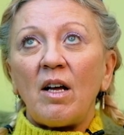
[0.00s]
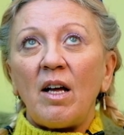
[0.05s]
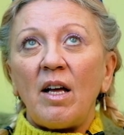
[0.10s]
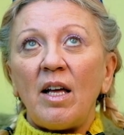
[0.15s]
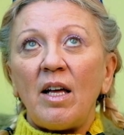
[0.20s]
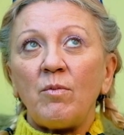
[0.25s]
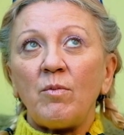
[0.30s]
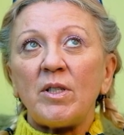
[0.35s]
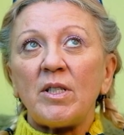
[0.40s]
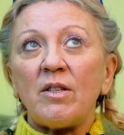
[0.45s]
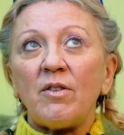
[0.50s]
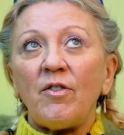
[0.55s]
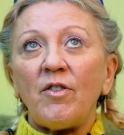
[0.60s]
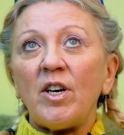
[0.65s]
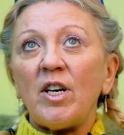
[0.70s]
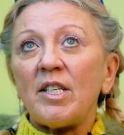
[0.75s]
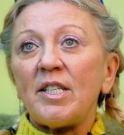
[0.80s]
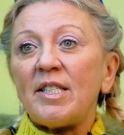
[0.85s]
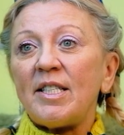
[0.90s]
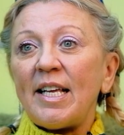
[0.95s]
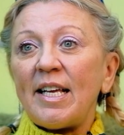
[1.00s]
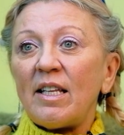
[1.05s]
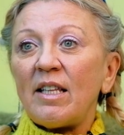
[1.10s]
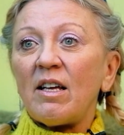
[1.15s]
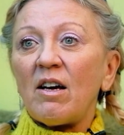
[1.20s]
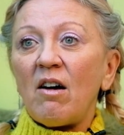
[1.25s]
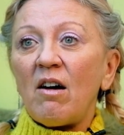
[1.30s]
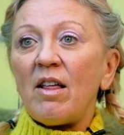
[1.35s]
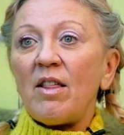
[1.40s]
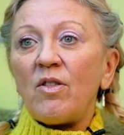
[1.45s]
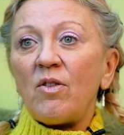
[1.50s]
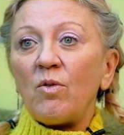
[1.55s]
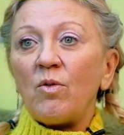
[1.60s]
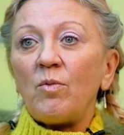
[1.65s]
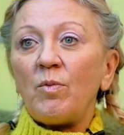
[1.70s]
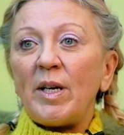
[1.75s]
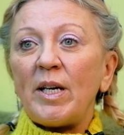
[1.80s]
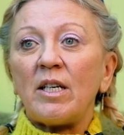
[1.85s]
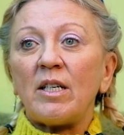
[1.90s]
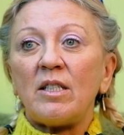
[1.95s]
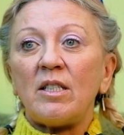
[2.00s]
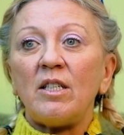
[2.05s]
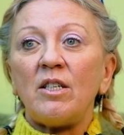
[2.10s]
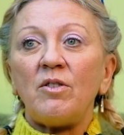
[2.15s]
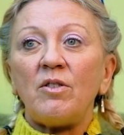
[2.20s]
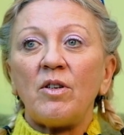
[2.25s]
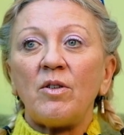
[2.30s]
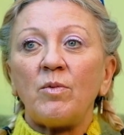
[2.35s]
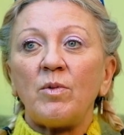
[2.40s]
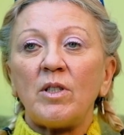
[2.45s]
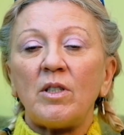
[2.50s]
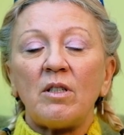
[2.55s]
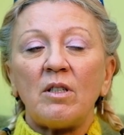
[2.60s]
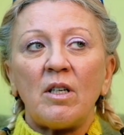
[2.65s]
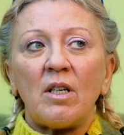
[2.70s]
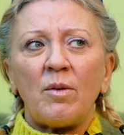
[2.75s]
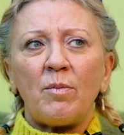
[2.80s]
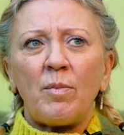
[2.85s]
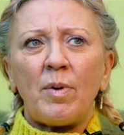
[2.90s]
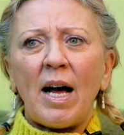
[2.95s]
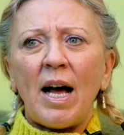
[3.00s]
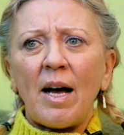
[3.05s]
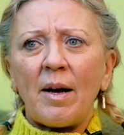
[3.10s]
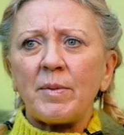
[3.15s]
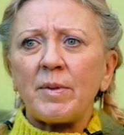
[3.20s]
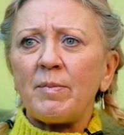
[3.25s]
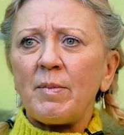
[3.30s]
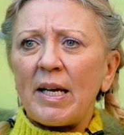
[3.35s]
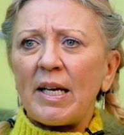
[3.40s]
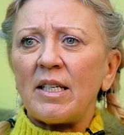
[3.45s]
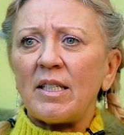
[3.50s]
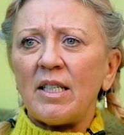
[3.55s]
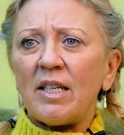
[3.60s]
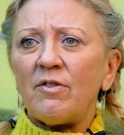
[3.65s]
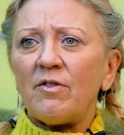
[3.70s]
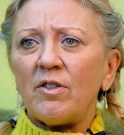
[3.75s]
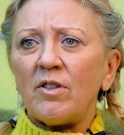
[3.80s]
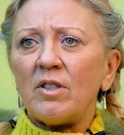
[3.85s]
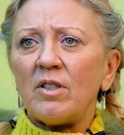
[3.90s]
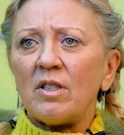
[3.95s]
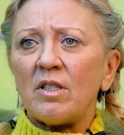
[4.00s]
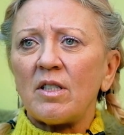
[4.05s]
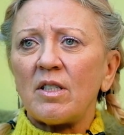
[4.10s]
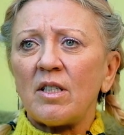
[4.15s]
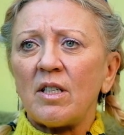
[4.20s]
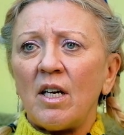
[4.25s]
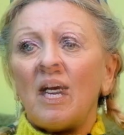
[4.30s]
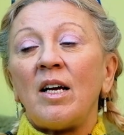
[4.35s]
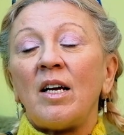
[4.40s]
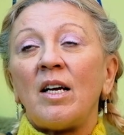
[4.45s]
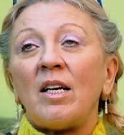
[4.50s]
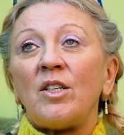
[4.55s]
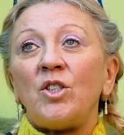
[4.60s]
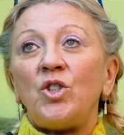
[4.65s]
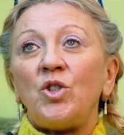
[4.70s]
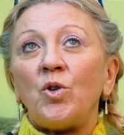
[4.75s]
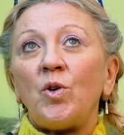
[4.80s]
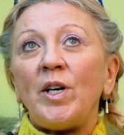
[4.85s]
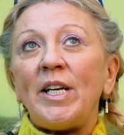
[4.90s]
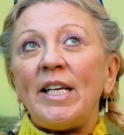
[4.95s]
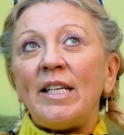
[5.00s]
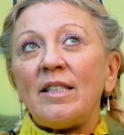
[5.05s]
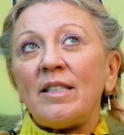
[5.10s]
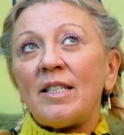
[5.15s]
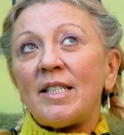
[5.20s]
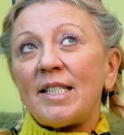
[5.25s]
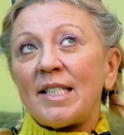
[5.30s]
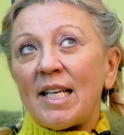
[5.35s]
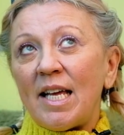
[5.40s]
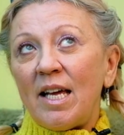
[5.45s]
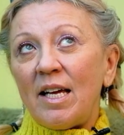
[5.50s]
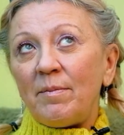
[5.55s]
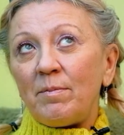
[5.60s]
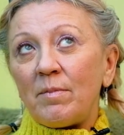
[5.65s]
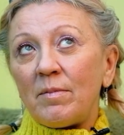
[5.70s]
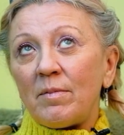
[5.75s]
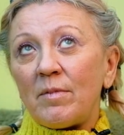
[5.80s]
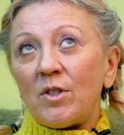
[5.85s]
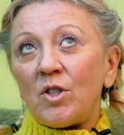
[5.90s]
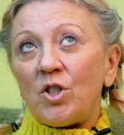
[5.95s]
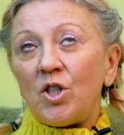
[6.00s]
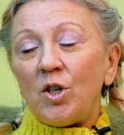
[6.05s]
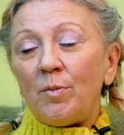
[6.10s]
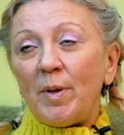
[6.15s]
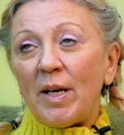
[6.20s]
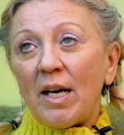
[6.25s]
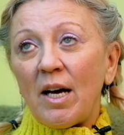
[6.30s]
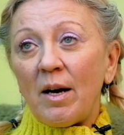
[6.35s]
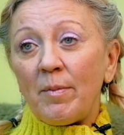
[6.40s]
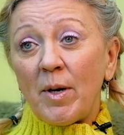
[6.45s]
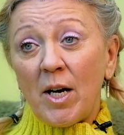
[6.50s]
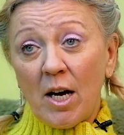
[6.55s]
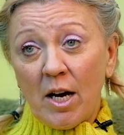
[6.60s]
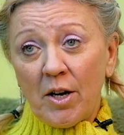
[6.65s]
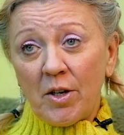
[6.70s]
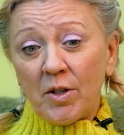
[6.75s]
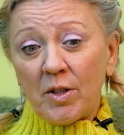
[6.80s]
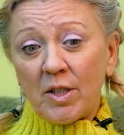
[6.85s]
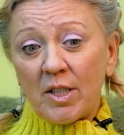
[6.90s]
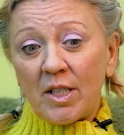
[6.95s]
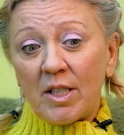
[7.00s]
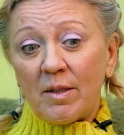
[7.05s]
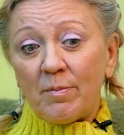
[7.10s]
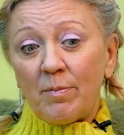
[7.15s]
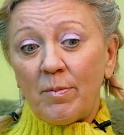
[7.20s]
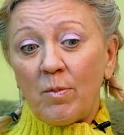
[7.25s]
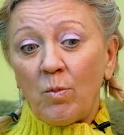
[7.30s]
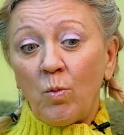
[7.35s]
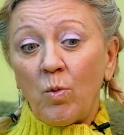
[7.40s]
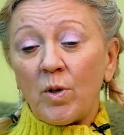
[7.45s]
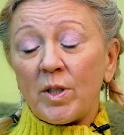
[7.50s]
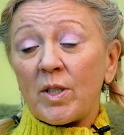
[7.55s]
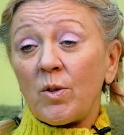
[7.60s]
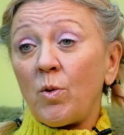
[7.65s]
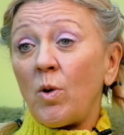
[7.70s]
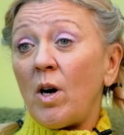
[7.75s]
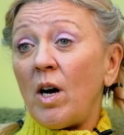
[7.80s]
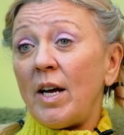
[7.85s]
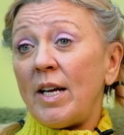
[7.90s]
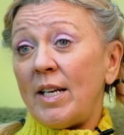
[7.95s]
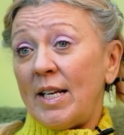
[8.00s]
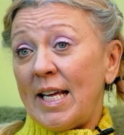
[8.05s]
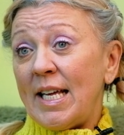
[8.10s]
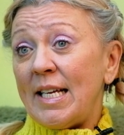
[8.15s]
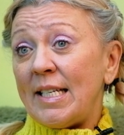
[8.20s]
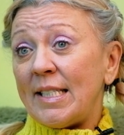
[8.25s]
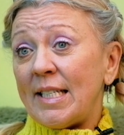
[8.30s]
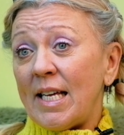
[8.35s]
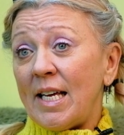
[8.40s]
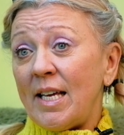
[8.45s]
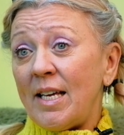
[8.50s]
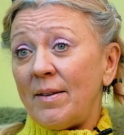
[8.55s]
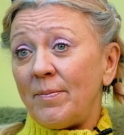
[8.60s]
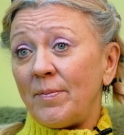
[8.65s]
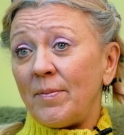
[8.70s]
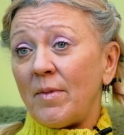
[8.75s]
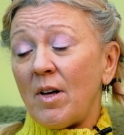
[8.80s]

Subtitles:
It was the first thing that I thought we could do that would perhaps make a difference. Joining the scheme to become a host was quite easy.